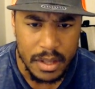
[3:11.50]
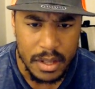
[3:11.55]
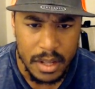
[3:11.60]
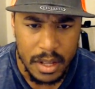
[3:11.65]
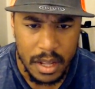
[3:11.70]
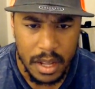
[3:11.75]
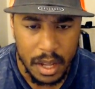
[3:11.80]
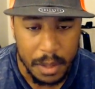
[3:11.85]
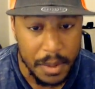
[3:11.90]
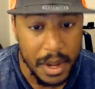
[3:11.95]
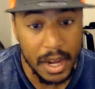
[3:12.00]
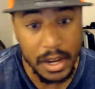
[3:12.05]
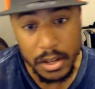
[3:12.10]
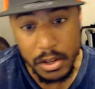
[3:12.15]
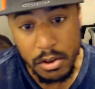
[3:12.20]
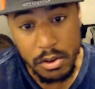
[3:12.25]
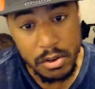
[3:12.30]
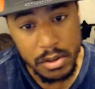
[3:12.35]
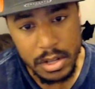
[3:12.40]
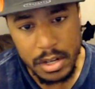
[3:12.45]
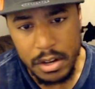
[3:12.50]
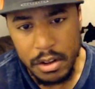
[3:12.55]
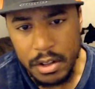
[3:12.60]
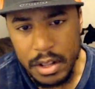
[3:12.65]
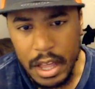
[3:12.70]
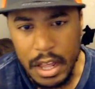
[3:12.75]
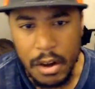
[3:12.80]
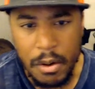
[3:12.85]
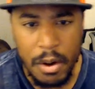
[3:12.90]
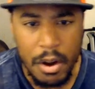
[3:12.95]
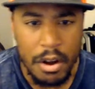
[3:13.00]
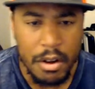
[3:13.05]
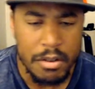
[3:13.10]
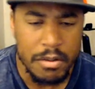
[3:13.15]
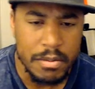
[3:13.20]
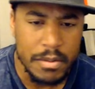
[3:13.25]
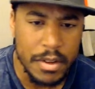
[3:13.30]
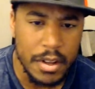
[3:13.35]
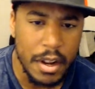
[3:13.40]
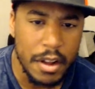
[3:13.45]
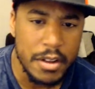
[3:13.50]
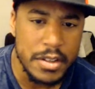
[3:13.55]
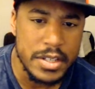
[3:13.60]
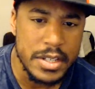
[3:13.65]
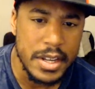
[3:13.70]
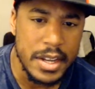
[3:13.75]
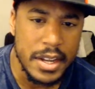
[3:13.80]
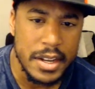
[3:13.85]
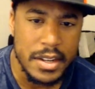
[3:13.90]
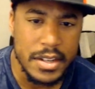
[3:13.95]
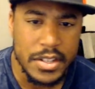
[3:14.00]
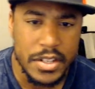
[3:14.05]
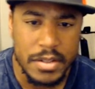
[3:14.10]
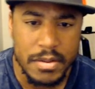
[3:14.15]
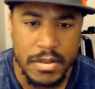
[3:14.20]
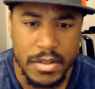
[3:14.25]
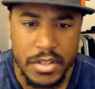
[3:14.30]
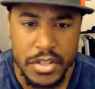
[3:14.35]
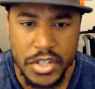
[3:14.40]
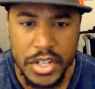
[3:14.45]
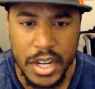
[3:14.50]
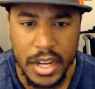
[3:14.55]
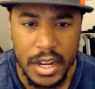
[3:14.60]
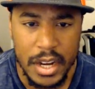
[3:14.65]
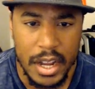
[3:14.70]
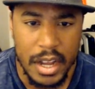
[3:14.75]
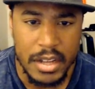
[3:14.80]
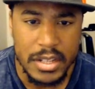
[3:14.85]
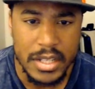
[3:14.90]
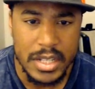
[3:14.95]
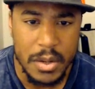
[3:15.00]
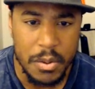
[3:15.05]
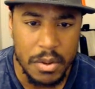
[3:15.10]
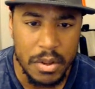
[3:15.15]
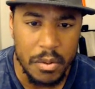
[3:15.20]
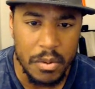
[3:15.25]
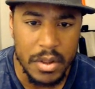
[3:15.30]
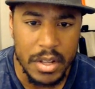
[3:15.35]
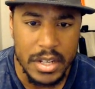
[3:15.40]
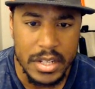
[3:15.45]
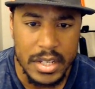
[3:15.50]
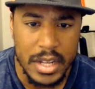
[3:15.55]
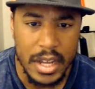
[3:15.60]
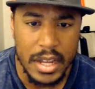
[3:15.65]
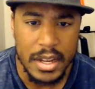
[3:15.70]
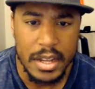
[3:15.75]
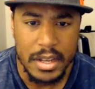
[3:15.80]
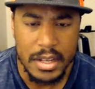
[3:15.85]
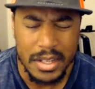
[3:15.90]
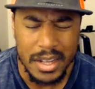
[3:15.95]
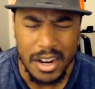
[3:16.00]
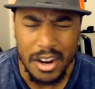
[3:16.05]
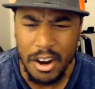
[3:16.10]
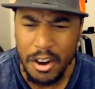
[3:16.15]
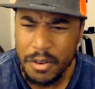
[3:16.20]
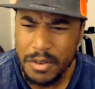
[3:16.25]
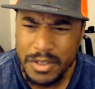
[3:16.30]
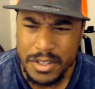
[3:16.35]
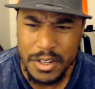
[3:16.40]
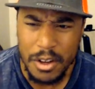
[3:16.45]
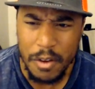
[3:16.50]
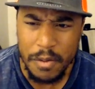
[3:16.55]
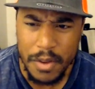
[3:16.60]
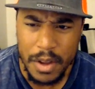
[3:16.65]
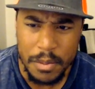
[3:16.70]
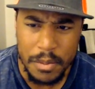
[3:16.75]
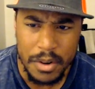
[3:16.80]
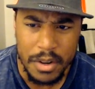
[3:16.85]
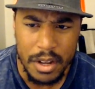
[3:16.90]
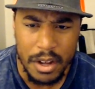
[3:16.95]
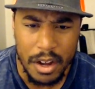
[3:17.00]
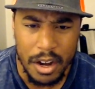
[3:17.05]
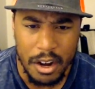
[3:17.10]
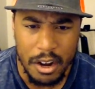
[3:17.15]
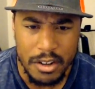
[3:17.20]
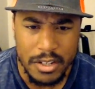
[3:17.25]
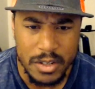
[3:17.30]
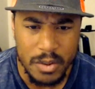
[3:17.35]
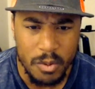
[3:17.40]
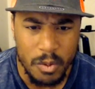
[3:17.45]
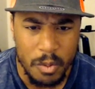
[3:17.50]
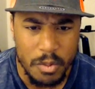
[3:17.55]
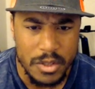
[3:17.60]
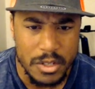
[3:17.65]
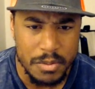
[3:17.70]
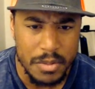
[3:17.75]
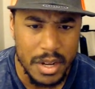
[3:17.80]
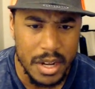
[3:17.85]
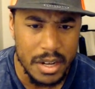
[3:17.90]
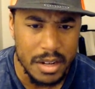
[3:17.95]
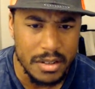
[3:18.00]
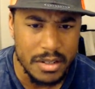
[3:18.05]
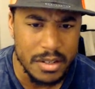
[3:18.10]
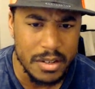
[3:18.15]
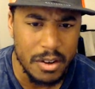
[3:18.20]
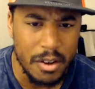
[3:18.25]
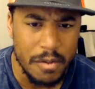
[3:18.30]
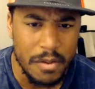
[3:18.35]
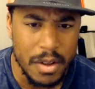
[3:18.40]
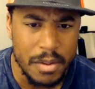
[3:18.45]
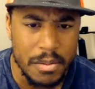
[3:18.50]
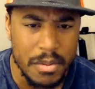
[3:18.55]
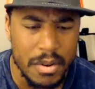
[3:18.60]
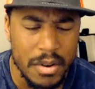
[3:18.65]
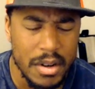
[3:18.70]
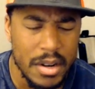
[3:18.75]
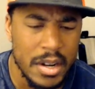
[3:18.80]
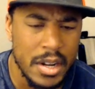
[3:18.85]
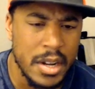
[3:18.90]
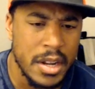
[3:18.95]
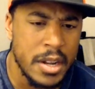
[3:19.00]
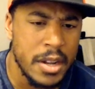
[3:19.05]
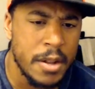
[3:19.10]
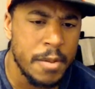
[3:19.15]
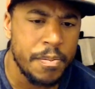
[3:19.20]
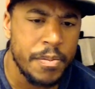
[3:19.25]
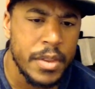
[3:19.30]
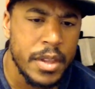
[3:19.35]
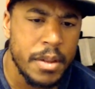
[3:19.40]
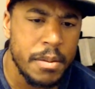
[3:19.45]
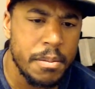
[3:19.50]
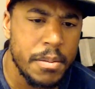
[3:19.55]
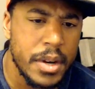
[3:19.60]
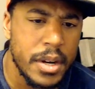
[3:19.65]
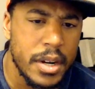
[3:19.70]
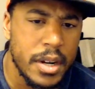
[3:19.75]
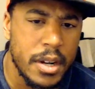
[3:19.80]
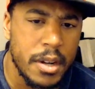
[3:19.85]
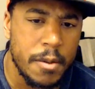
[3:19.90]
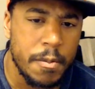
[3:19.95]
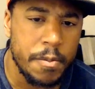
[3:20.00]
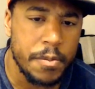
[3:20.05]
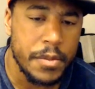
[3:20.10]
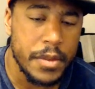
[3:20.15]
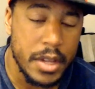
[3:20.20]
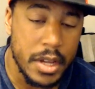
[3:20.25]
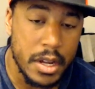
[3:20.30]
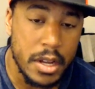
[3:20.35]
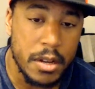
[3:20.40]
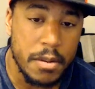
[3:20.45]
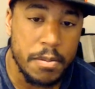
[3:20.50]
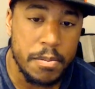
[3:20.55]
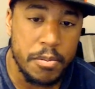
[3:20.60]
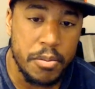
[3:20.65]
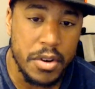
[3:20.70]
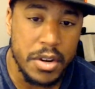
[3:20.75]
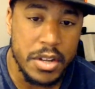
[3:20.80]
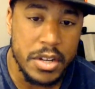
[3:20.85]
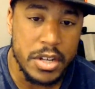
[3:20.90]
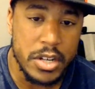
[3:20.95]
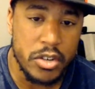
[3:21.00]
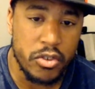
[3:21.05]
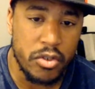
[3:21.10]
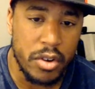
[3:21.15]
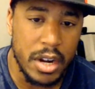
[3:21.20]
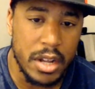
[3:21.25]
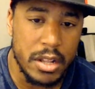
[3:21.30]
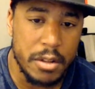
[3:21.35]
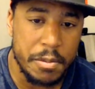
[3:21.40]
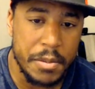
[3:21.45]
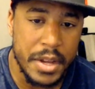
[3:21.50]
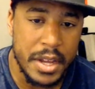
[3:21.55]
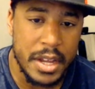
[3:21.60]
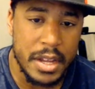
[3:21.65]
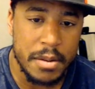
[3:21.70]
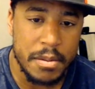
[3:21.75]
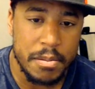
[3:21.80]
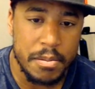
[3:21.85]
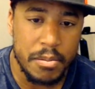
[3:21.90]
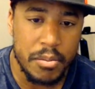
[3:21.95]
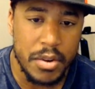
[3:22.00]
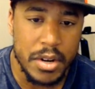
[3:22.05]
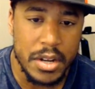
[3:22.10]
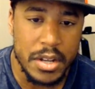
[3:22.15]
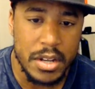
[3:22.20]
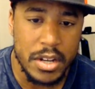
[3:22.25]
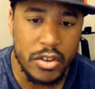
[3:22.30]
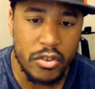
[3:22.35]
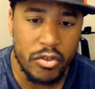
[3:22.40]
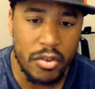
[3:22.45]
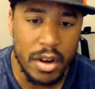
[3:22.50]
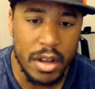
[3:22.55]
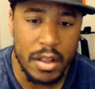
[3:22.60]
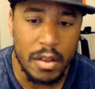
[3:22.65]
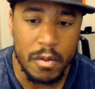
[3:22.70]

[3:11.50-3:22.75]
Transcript: I'm going to have to Google it, though, later on, you know what I'm saying? Just check it out, see what the release date is. I heard it was November, though. I heard some rumors about it. It's November. But, yeah, pretty good trailer, man. Pretty good trailer.